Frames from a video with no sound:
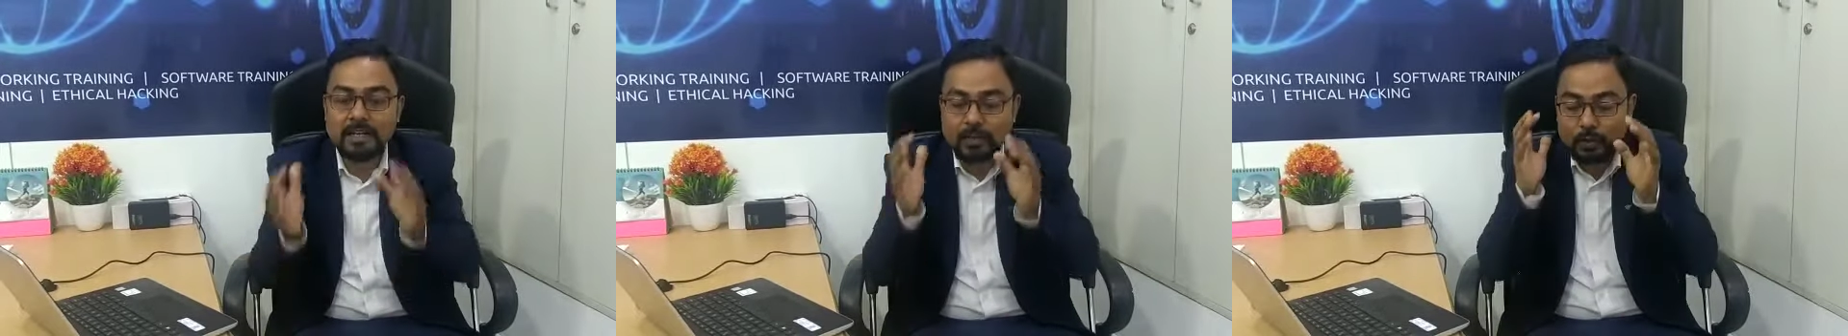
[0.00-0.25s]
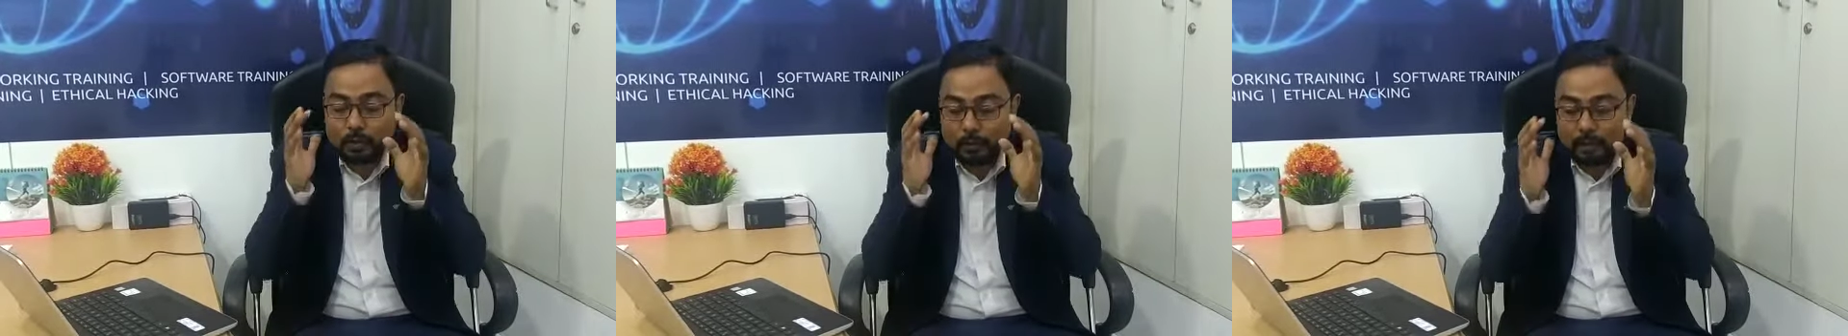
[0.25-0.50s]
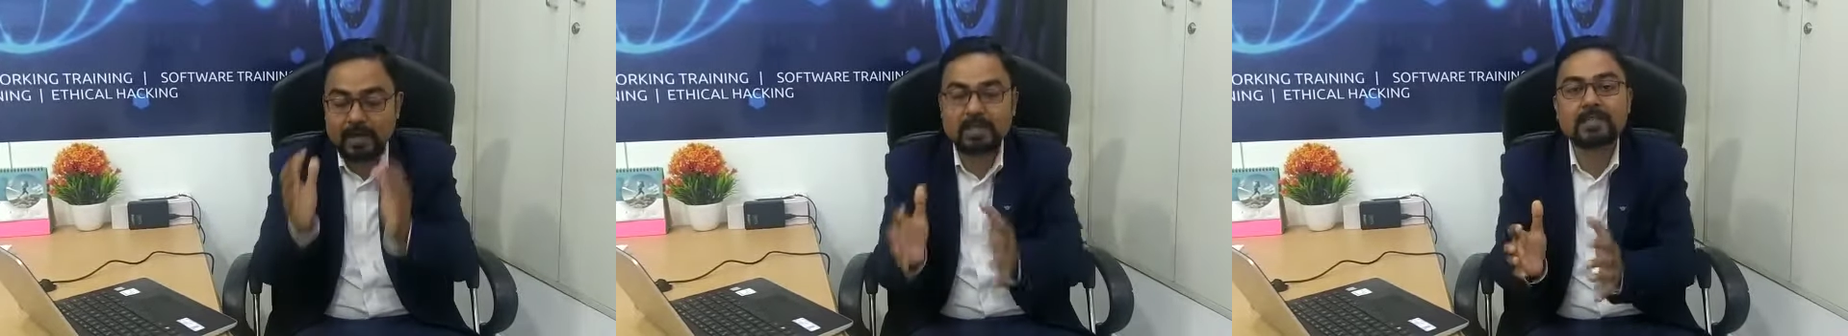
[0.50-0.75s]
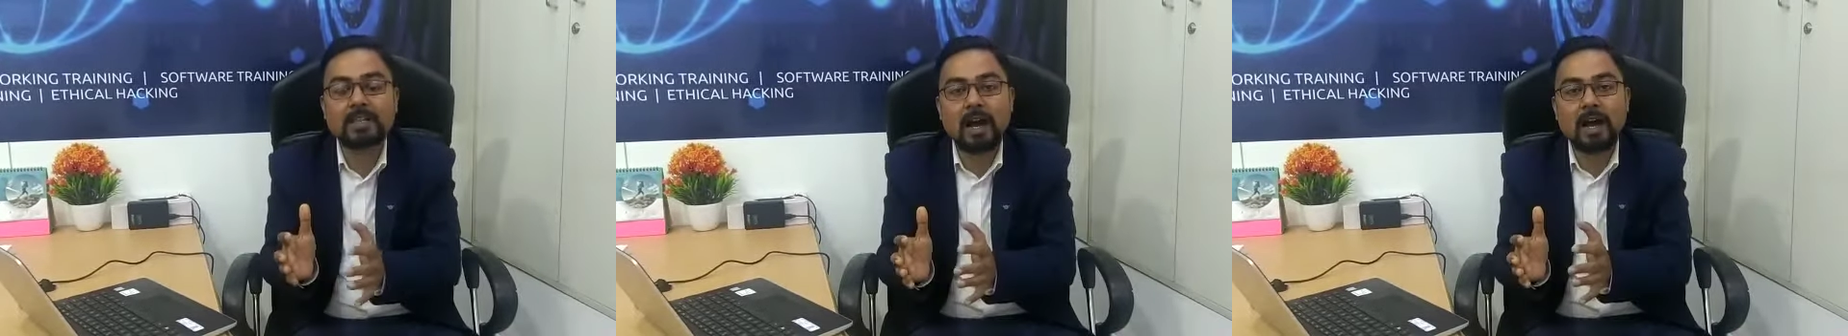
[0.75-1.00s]
you
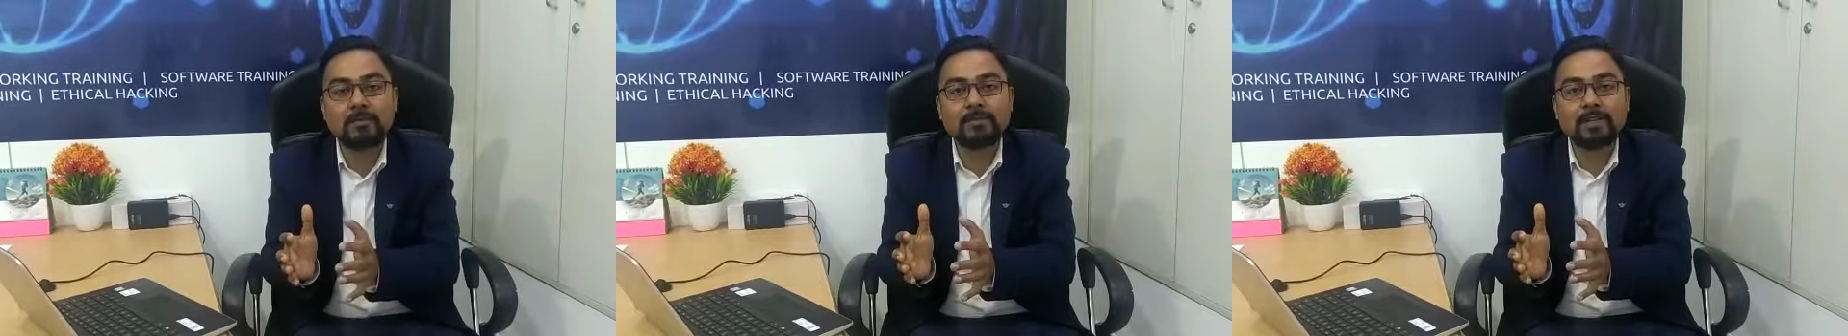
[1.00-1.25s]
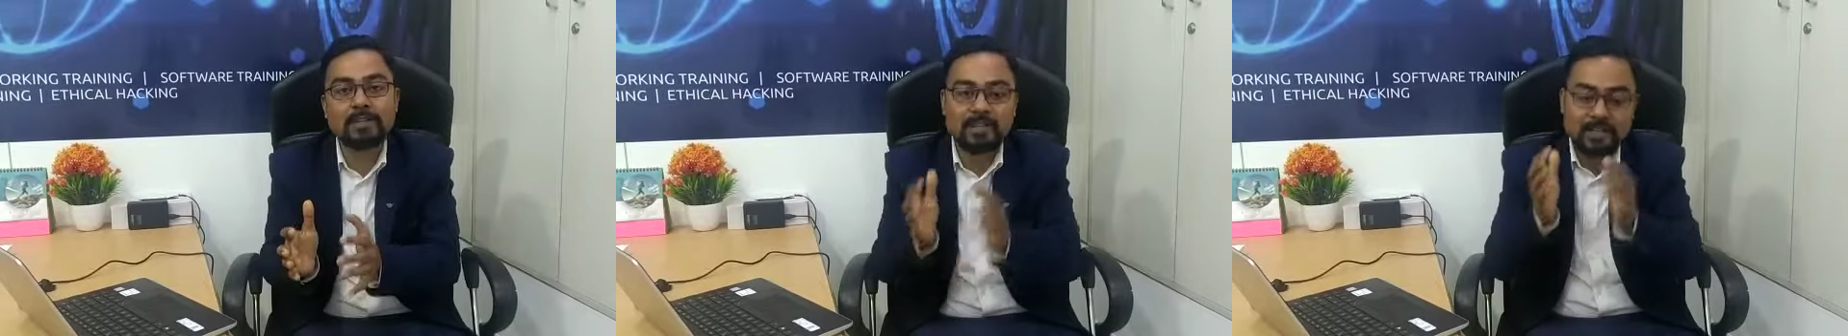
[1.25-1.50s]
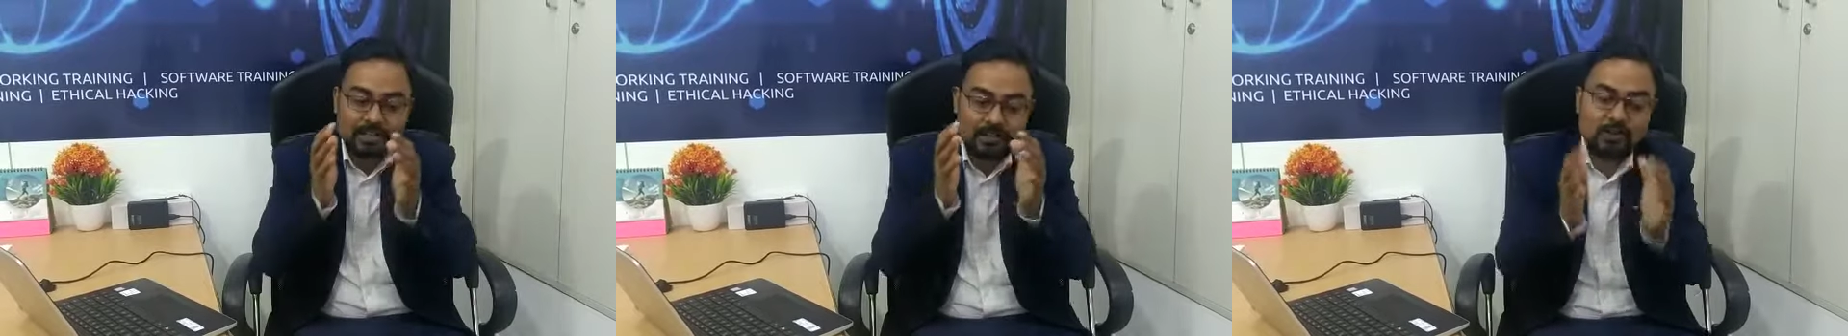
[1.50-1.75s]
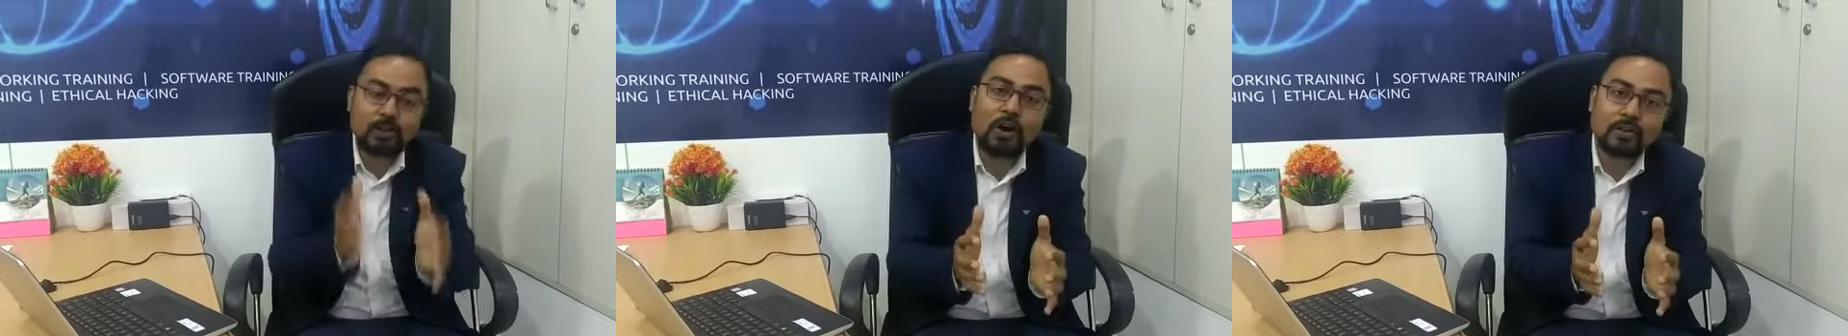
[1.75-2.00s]
must have the
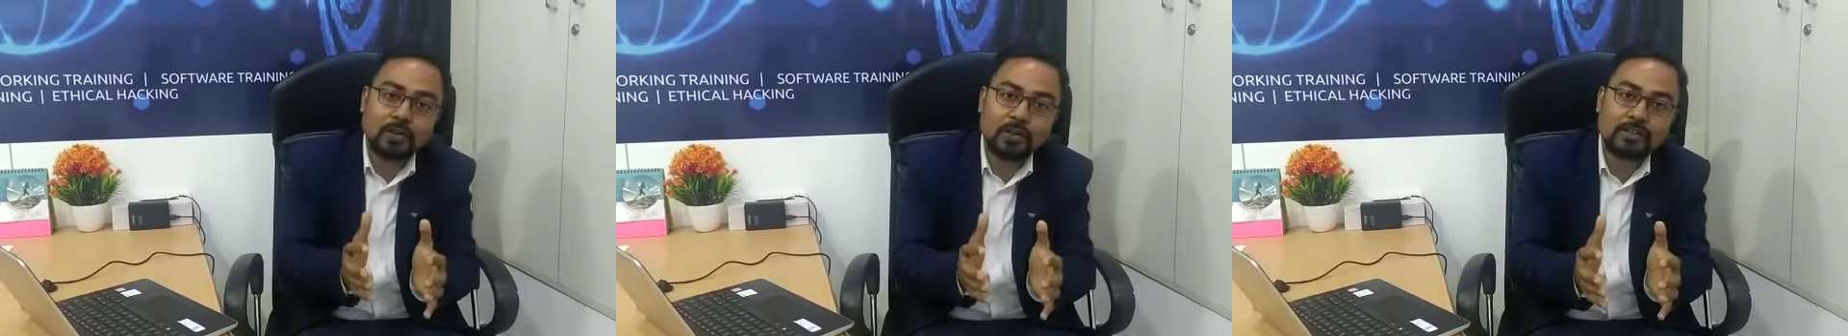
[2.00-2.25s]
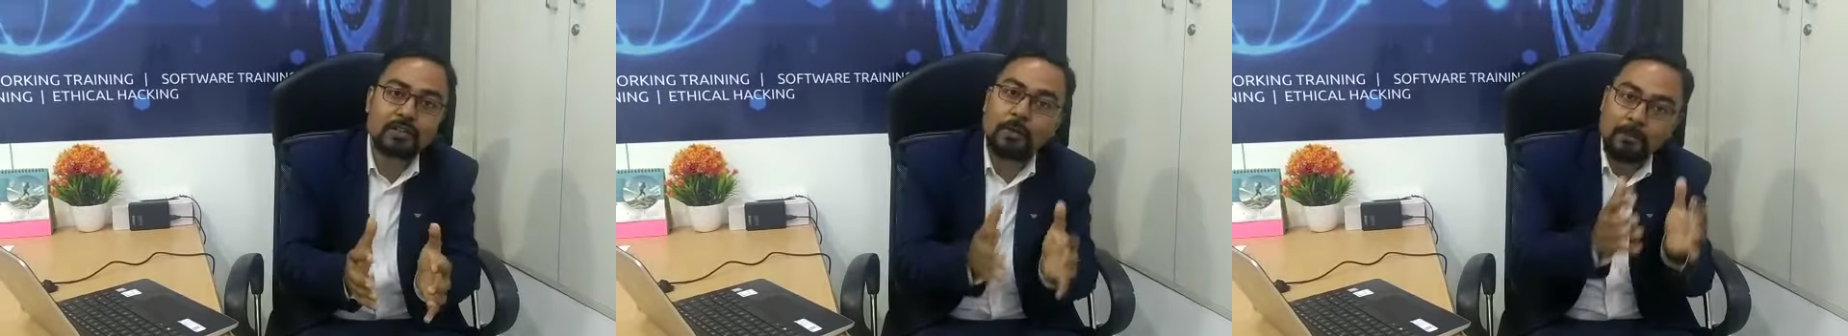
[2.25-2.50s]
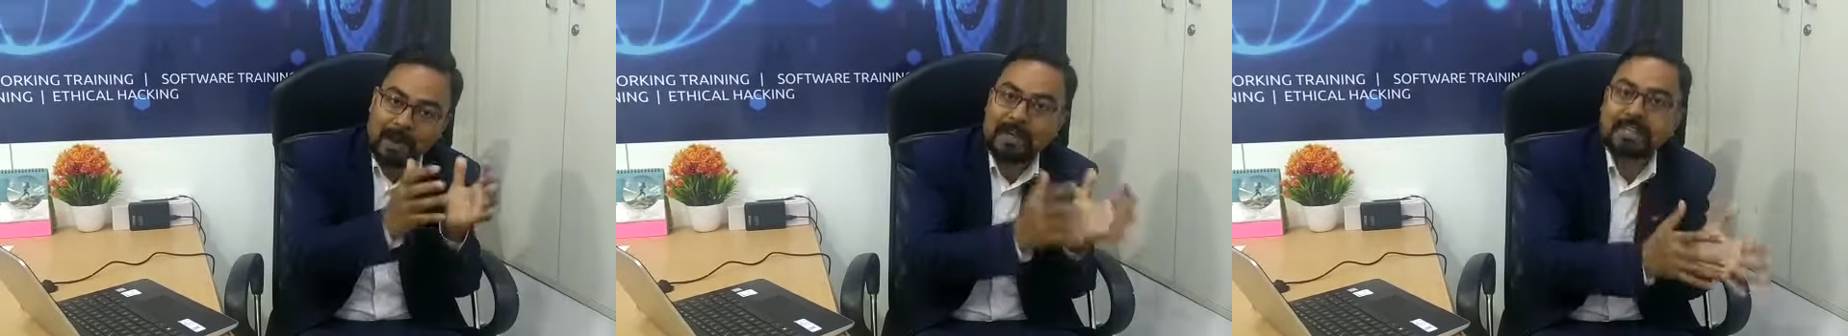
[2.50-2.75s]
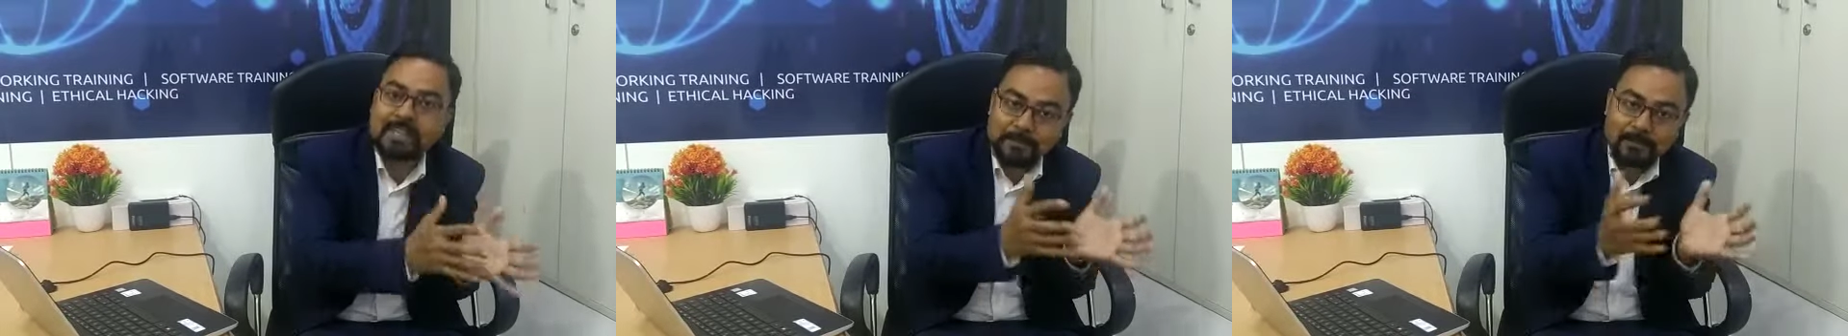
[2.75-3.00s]
strong knowledge of
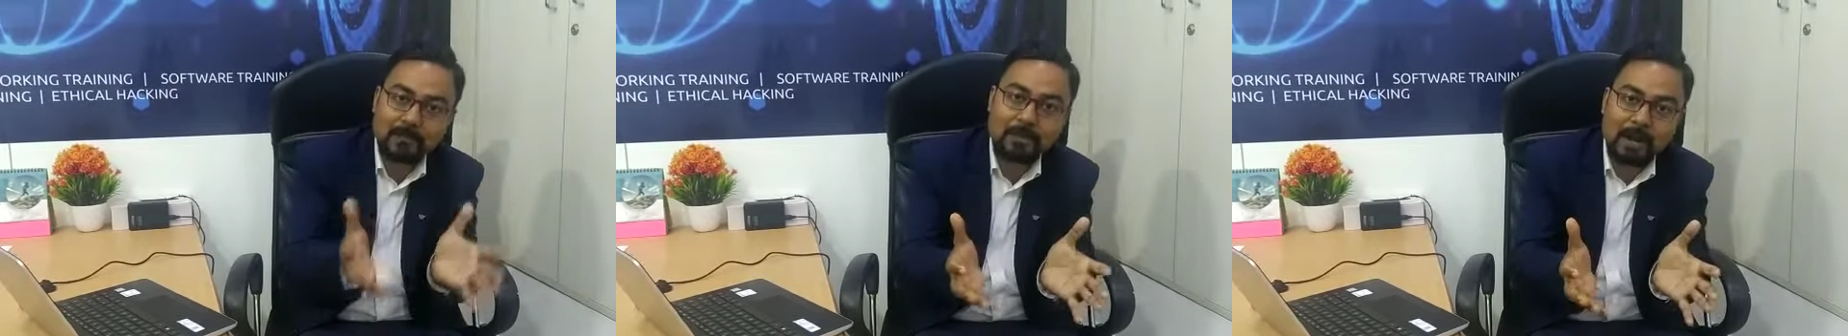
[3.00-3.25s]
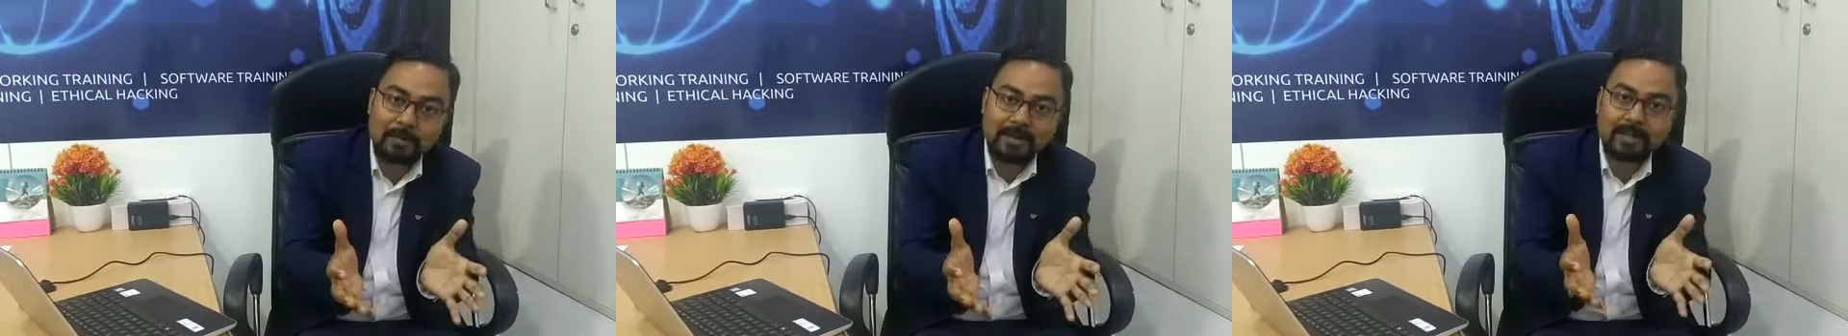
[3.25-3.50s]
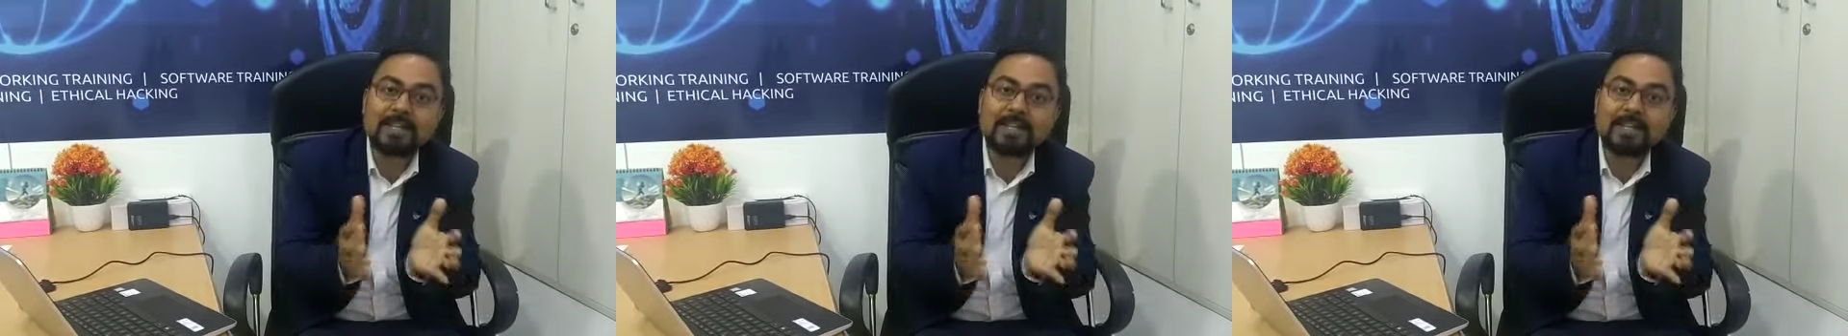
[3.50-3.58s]
Python programming,